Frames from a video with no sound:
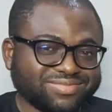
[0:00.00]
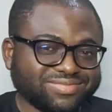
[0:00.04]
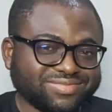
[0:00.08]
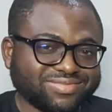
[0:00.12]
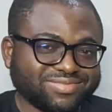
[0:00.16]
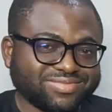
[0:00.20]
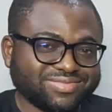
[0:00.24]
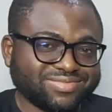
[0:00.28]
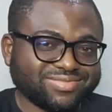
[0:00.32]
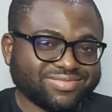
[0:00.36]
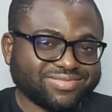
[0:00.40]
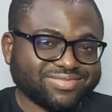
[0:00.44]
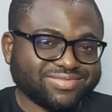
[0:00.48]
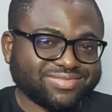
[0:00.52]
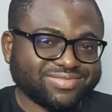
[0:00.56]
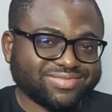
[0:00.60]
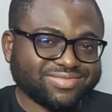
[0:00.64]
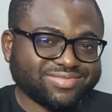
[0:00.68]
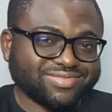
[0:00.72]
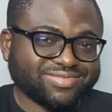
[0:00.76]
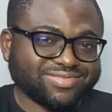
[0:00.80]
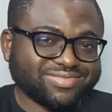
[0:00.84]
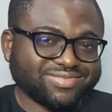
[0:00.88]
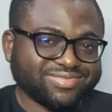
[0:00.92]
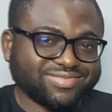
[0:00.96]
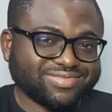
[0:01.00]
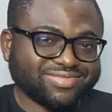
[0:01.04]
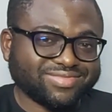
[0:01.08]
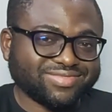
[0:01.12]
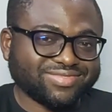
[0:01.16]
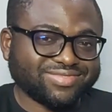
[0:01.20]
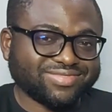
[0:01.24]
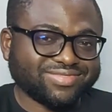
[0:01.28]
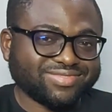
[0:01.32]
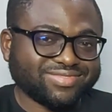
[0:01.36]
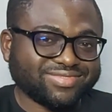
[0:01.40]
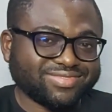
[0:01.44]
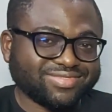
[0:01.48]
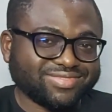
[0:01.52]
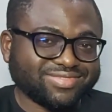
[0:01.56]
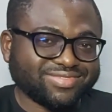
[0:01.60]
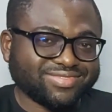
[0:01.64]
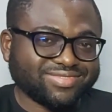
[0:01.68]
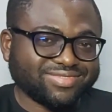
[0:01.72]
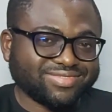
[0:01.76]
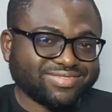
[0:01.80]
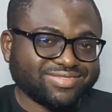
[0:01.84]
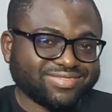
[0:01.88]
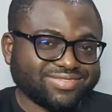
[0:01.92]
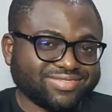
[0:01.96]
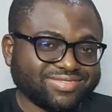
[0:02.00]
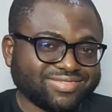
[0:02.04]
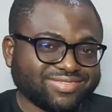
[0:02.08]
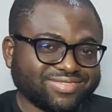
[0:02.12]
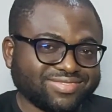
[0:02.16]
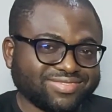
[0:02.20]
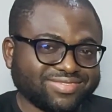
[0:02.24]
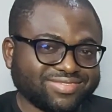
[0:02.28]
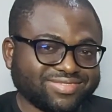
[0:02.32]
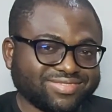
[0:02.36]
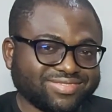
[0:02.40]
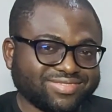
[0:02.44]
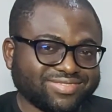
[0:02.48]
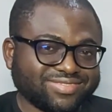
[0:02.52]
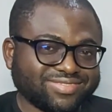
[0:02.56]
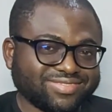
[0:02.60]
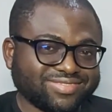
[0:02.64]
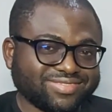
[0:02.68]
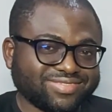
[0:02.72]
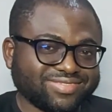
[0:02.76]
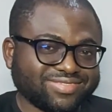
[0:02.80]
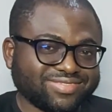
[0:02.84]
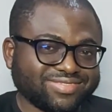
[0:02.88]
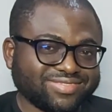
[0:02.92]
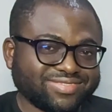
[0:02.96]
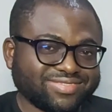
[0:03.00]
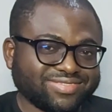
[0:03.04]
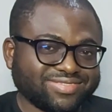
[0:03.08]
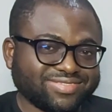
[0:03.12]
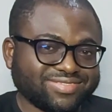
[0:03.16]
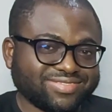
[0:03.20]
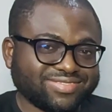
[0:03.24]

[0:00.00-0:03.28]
(not speaking)